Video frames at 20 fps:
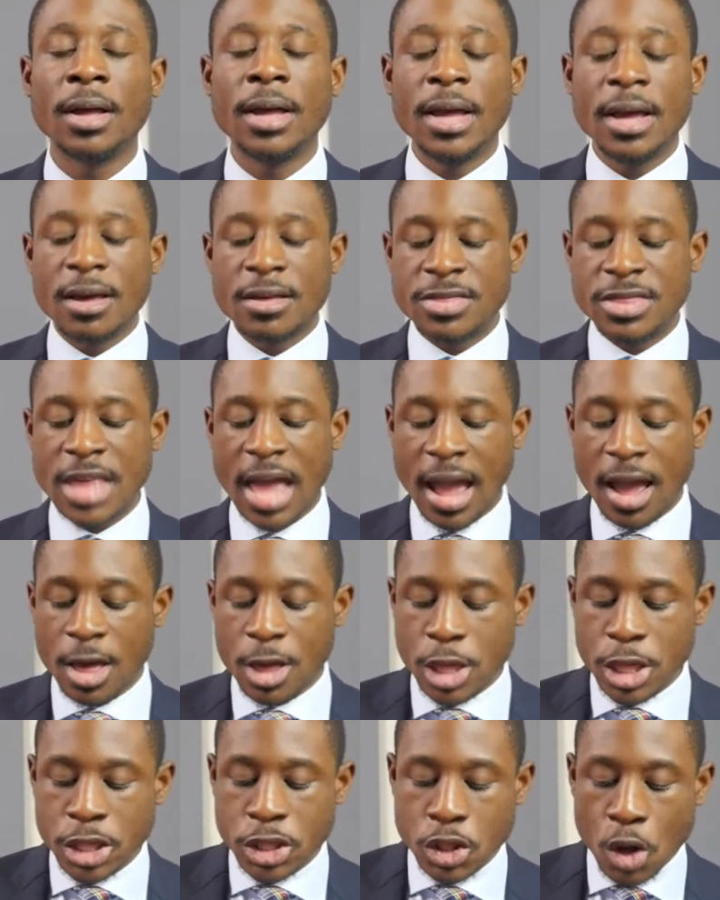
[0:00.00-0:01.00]
that
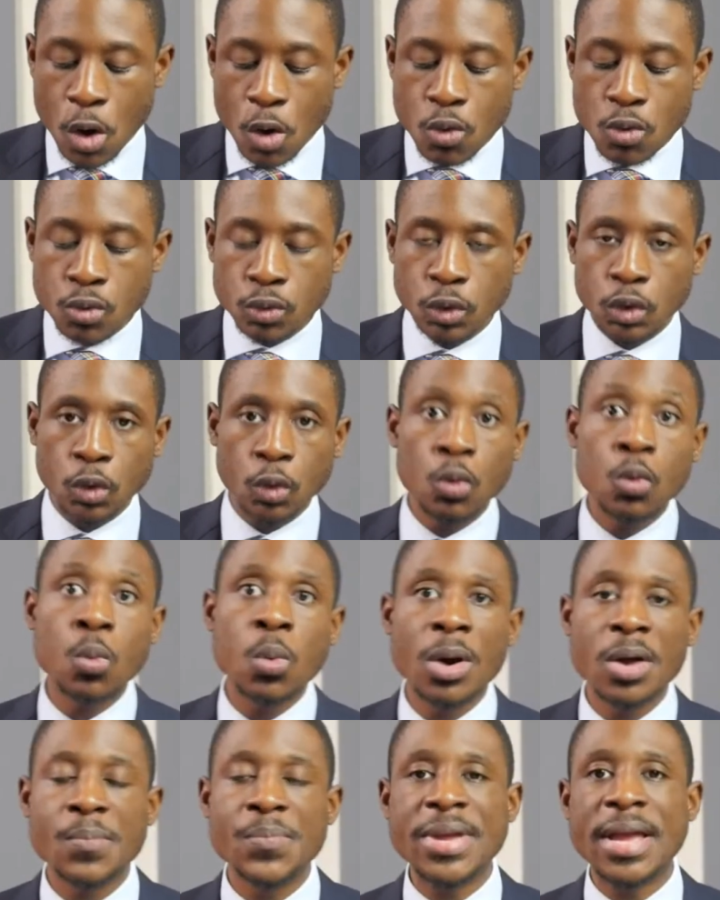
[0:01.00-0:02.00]
those who
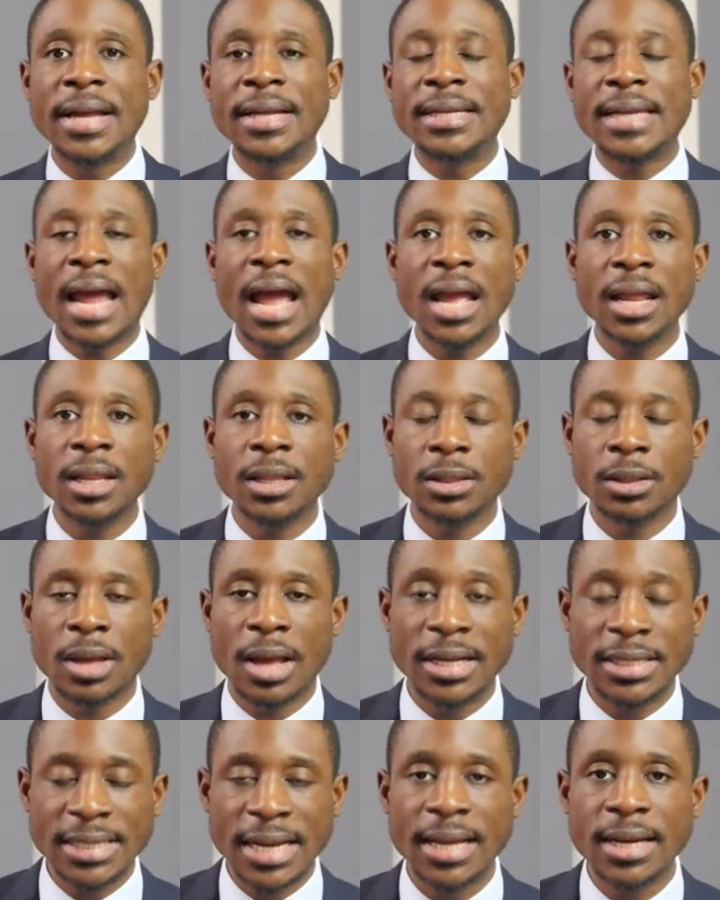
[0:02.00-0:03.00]
would be
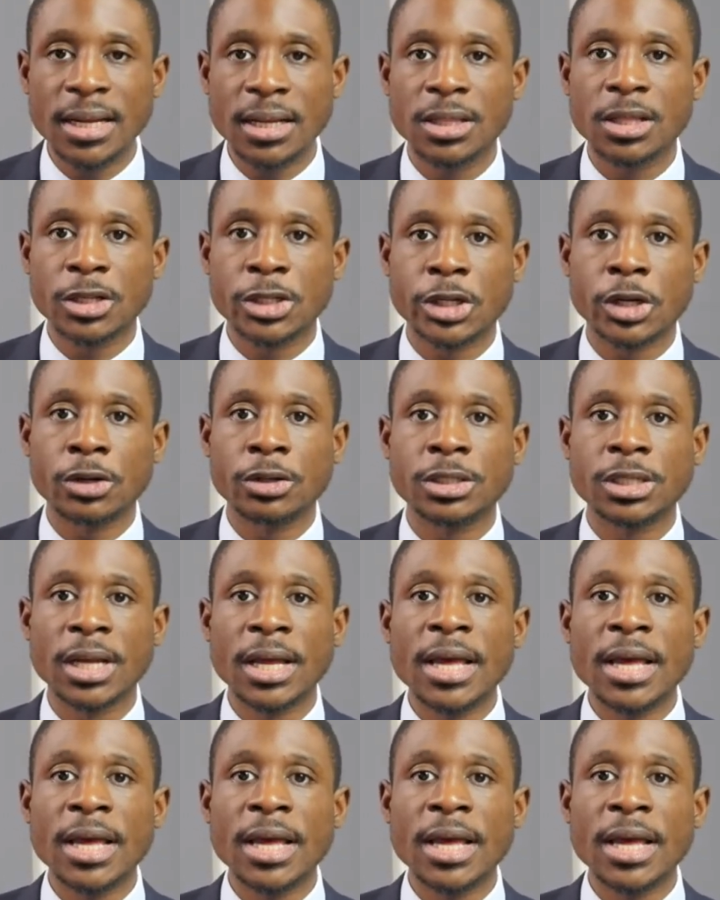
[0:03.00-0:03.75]
attending the church,